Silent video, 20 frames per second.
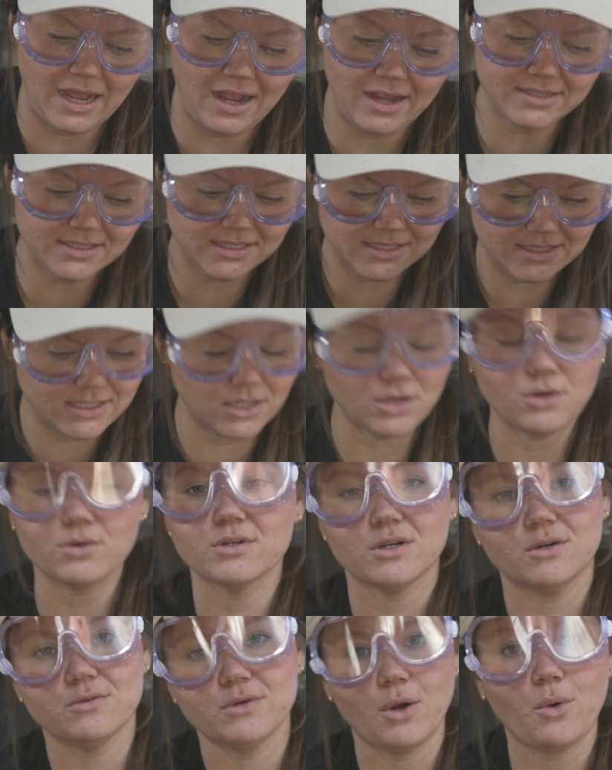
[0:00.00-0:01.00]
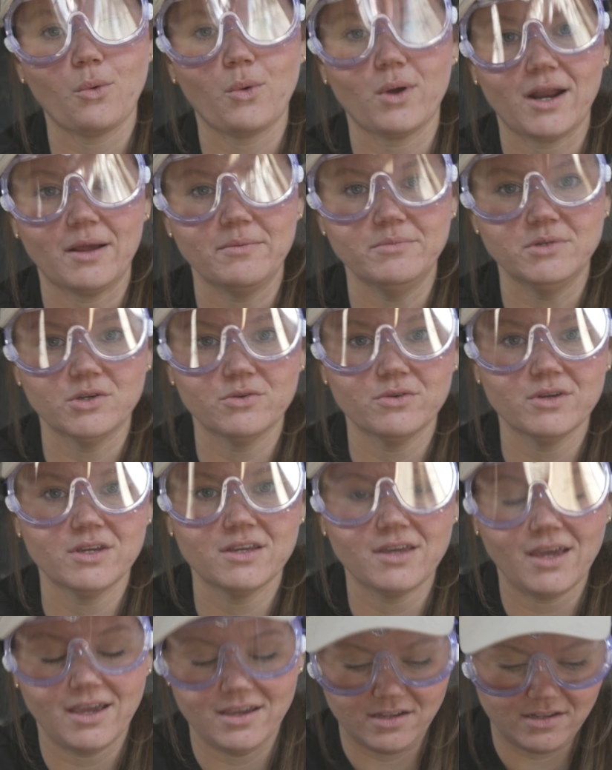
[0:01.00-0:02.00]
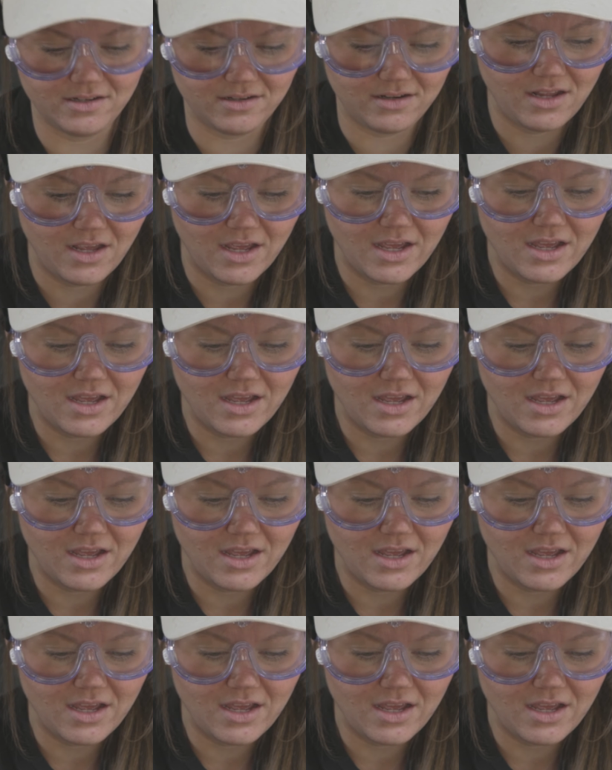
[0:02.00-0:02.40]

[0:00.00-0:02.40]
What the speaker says: I still don't know what I'm doing, and